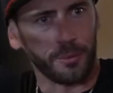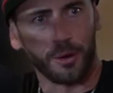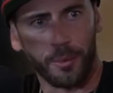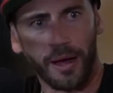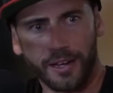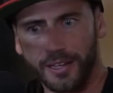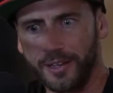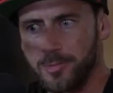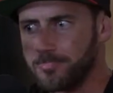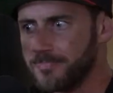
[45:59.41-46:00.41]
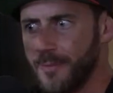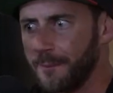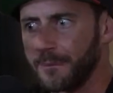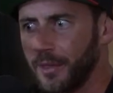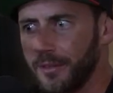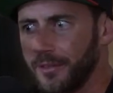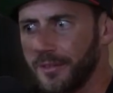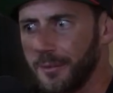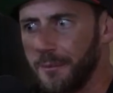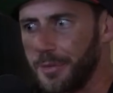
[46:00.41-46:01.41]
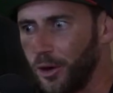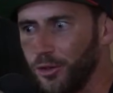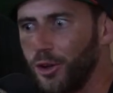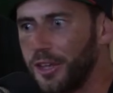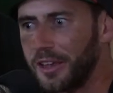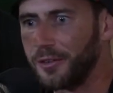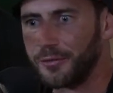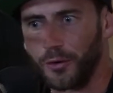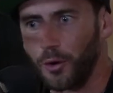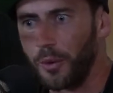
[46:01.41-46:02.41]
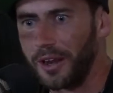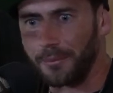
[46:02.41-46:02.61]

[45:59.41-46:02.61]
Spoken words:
their body, they're looking for a way to